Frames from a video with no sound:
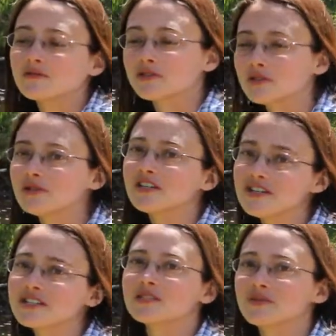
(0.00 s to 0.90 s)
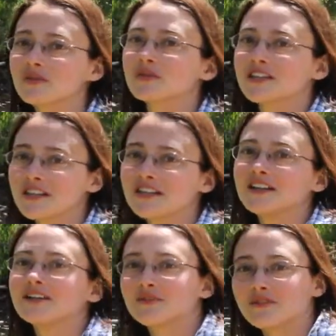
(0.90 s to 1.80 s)
2 years since we were
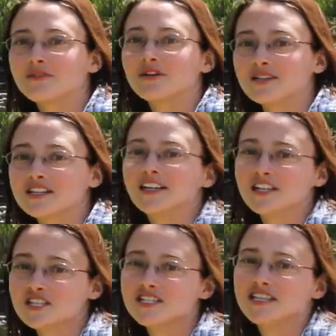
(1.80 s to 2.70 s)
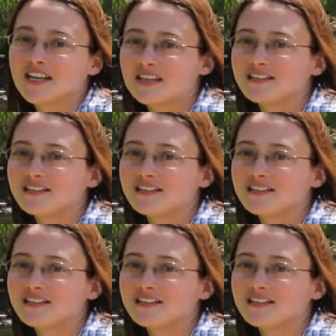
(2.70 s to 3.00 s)
here for our reconnection date,